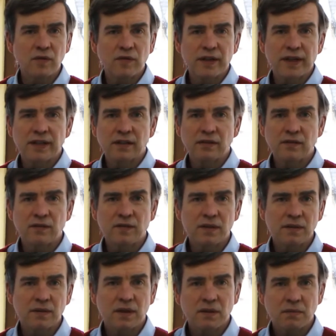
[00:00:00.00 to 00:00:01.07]
of a feel
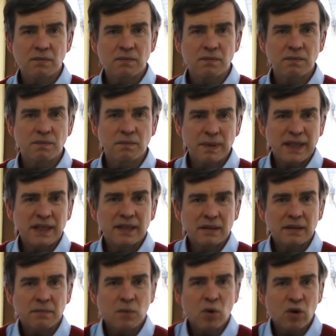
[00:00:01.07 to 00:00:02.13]
of being
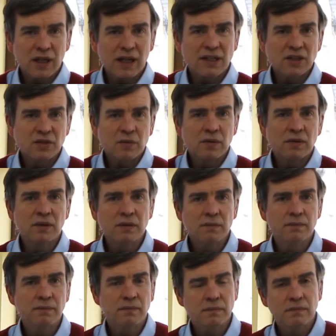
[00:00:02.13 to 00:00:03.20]
more casual,
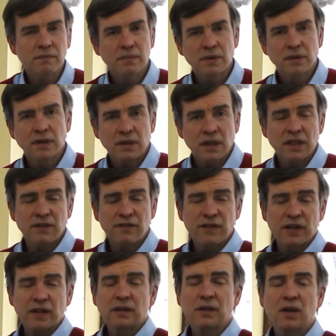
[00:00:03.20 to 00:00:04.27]
and you
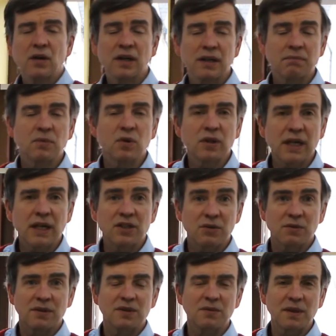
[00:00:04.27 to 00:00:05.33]
feel a lot more
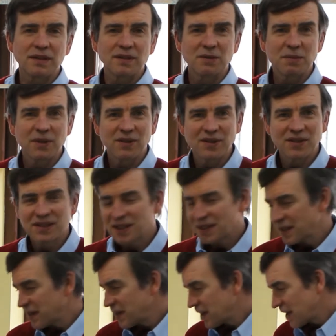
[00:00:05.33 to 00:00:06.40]
casual as well, to be honest.
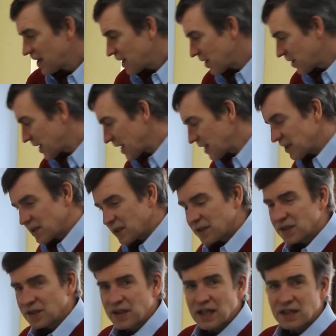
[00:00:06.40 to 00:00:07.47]
Okay,
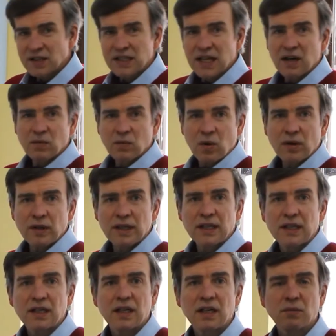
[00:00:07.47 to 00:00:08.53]
so that's that
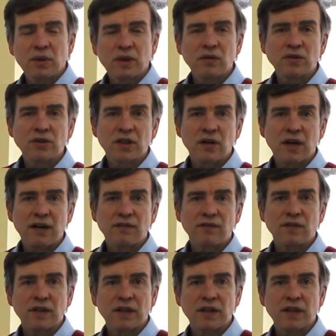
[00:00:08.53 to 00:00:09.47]
one. We also have